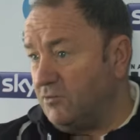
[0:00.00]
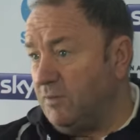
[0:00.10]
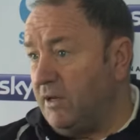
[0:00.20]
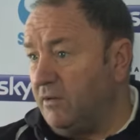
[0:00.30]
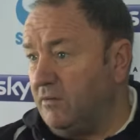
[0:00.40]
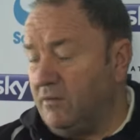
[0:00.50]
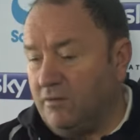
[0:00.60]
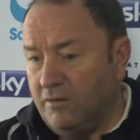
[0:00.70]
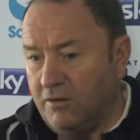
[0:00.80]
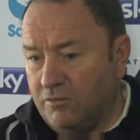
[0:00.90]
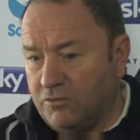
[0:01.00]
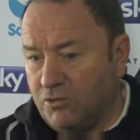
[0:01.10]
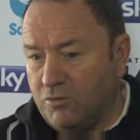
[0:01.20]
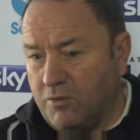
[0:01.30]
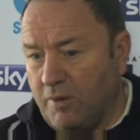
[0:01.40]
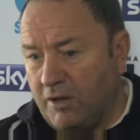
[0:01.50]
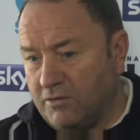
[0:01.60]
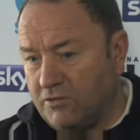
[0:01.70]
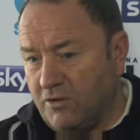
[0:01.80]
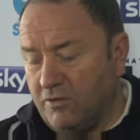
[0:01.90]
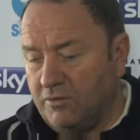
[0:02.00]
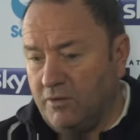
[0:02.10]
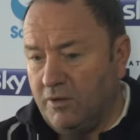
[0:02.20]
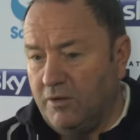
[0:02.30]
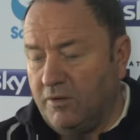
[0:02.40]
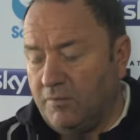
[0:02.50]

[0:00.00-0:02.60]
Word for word: There's been, you know, talk about certain